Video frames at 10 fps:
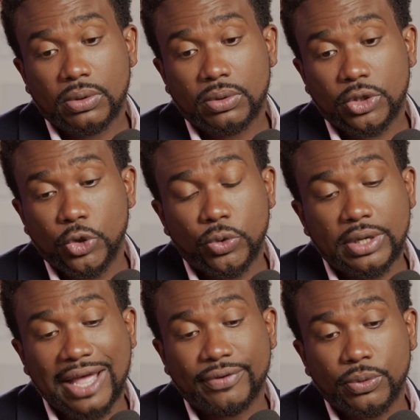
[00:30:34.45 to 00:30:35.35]
You would
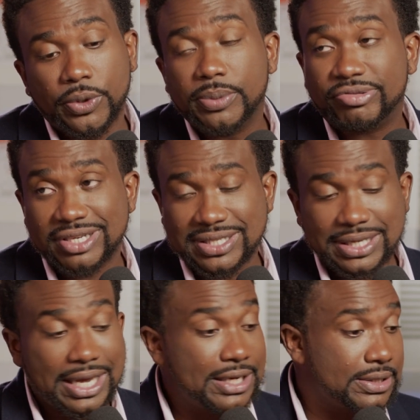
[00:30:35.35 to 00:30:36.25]
have a WordPress
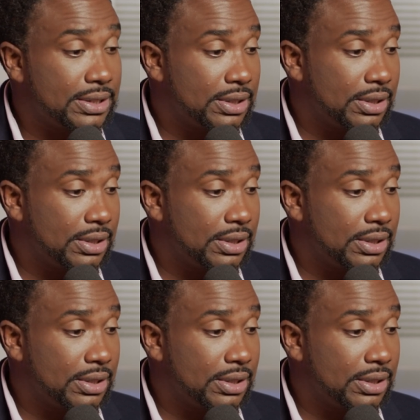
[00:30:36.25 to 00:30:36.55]
site